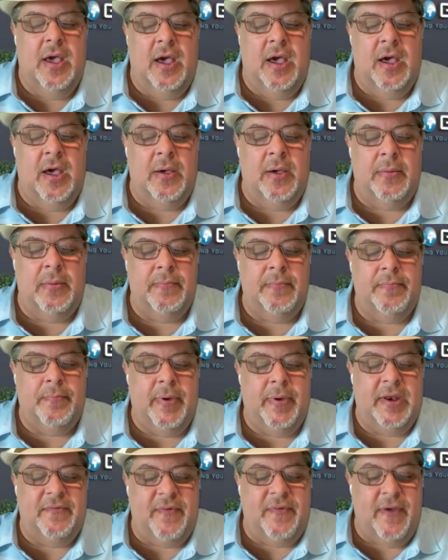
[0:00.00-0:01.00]
Um,
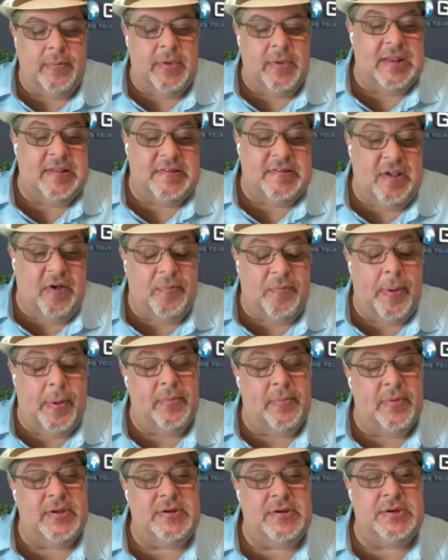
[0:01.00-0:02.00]
but if I'm going to
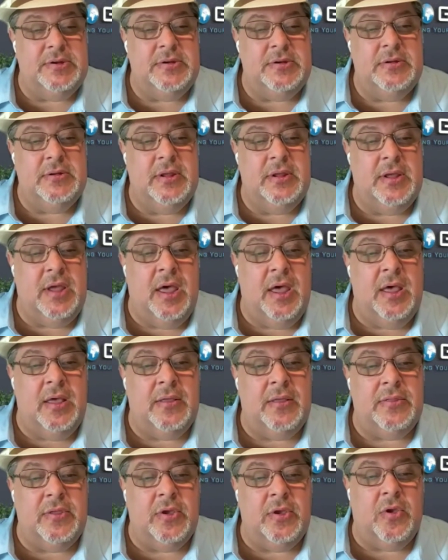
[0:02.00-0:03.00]
self-publish,
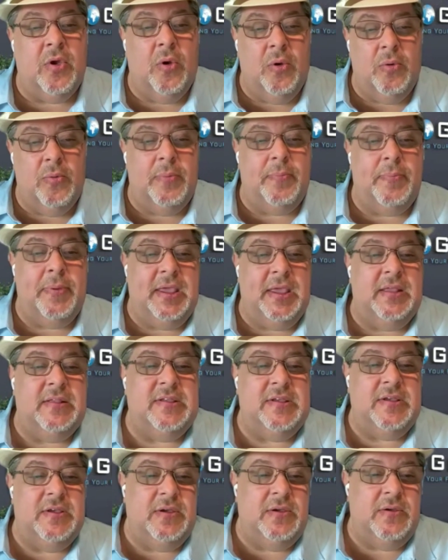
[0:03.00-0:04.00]
uh, the goal would be
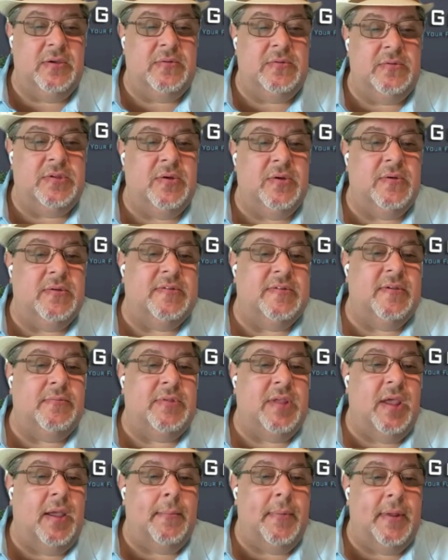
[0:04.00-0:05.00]
to do it
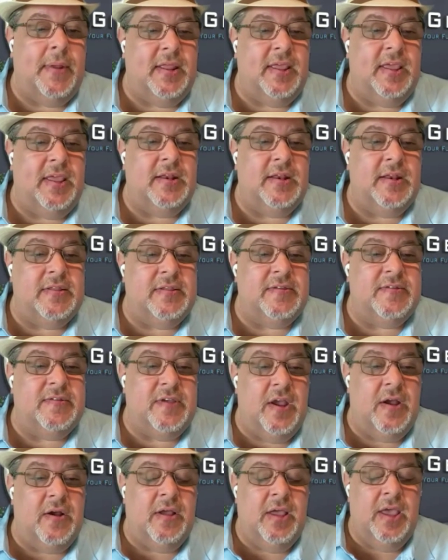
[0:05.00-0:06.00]
sometime by the of
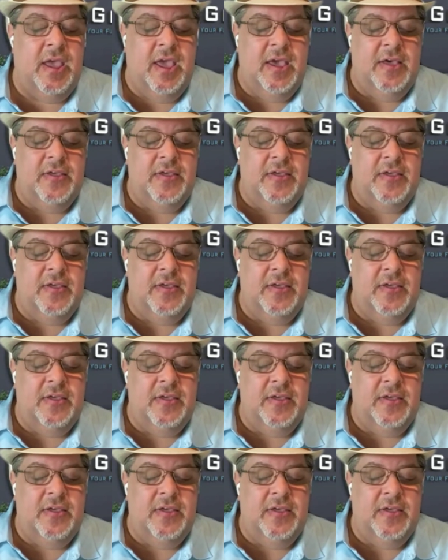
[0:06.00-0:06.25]
this year.